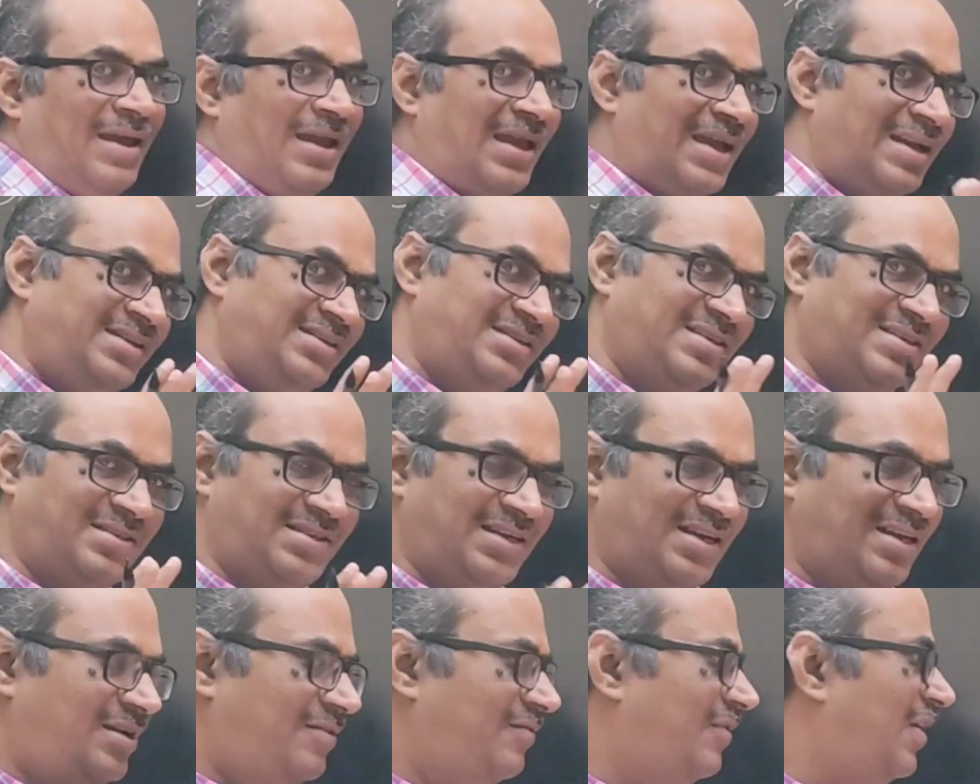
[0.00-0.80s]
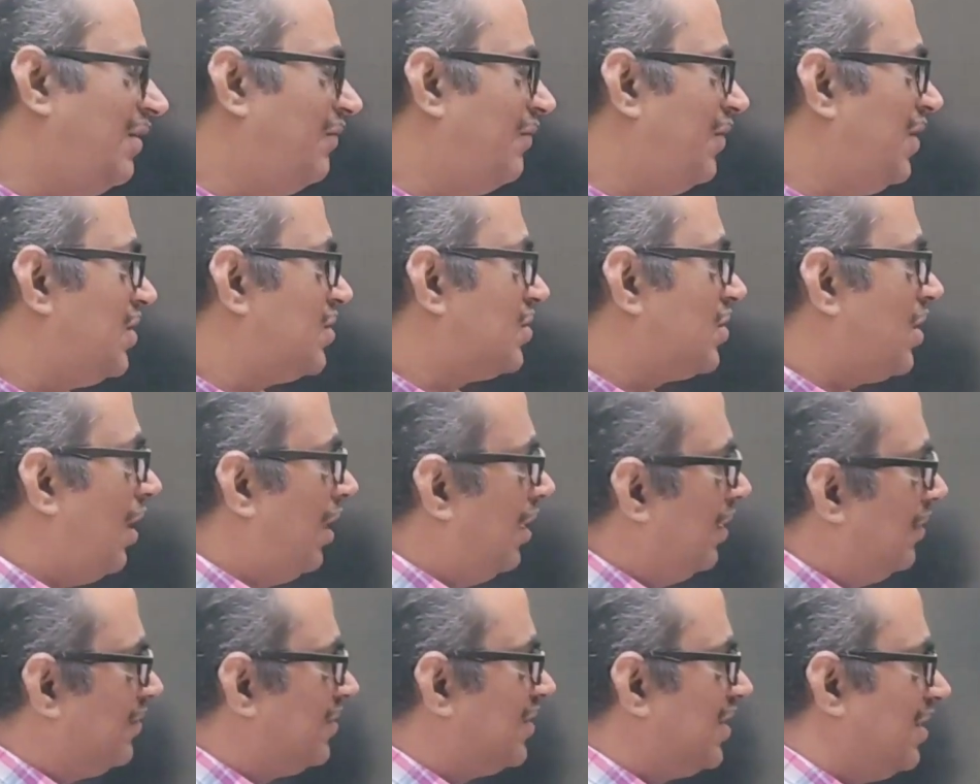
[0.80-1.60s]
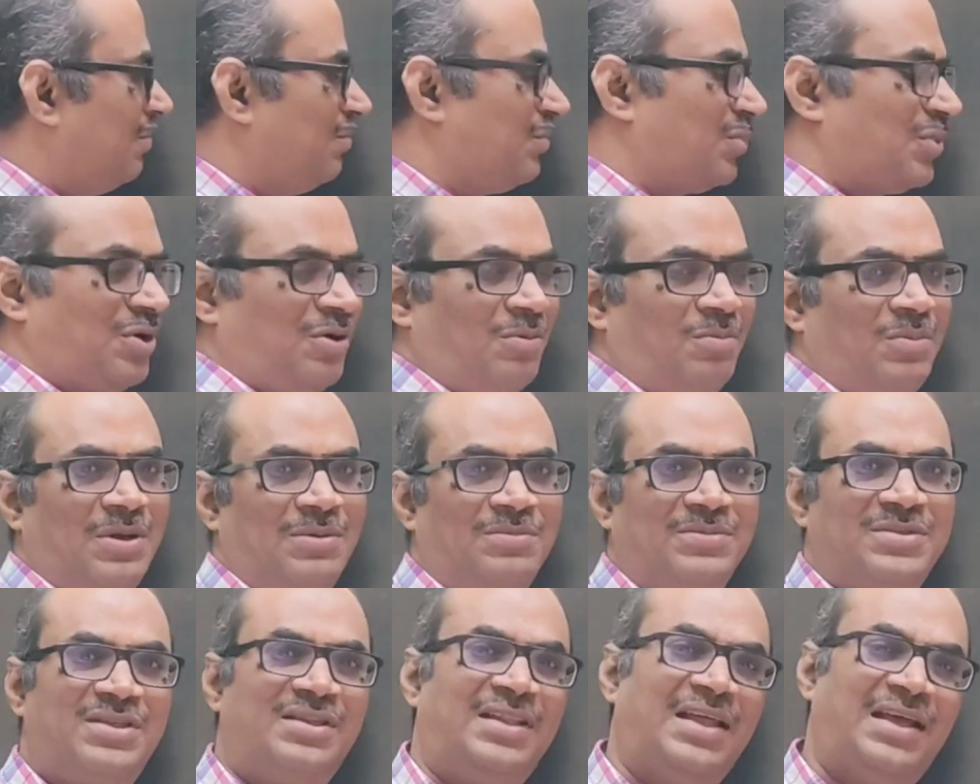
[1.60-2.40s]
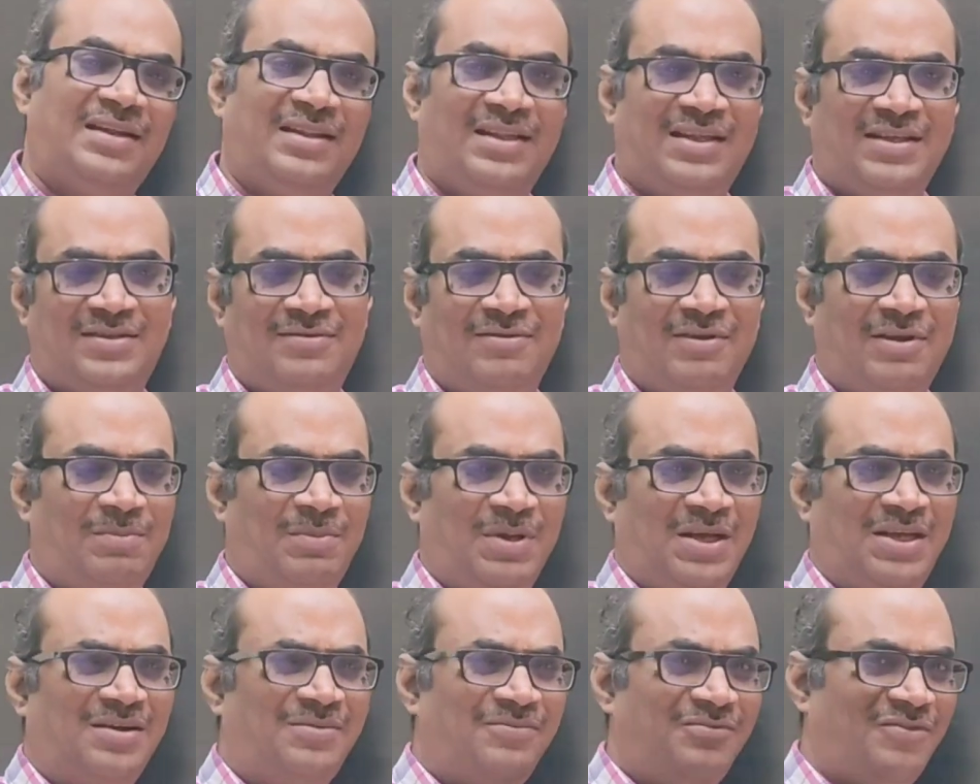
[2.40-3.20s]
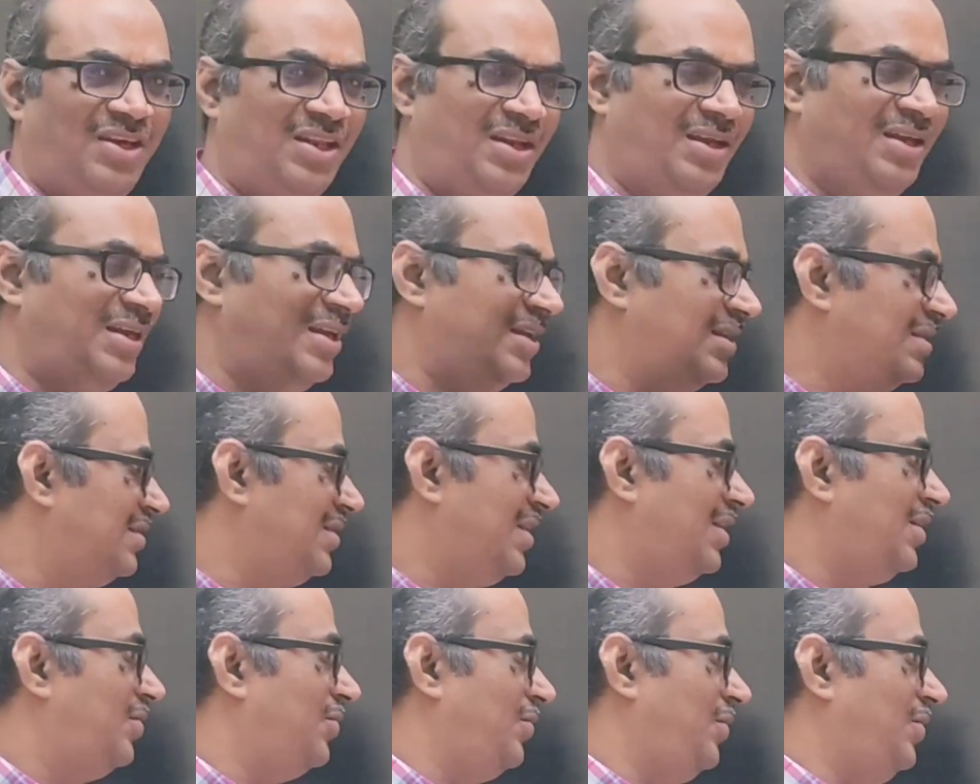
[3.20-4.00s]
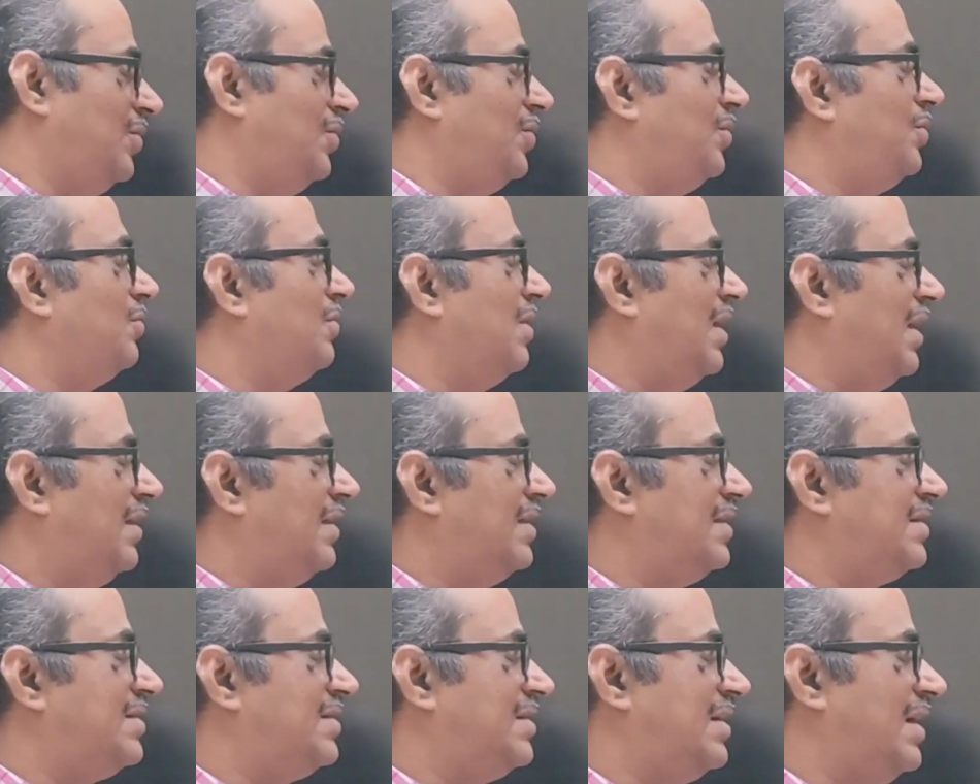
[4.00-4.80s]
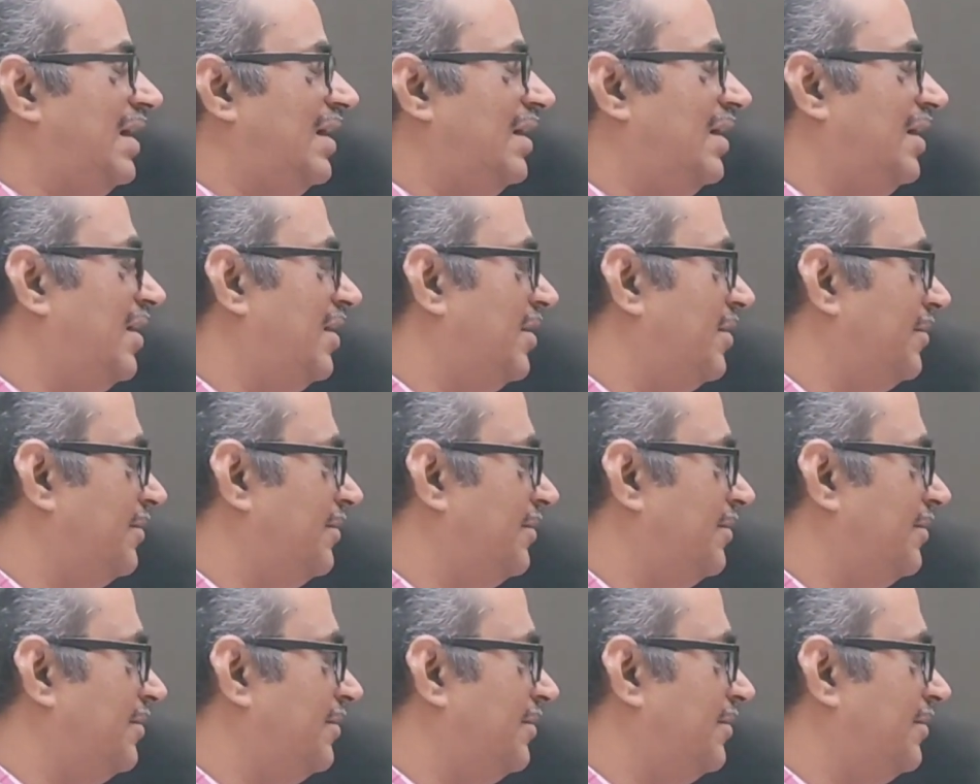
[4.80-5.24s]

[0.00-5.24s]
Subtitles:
adjacent. When we solve some problems, then this will become very easy to you to understand.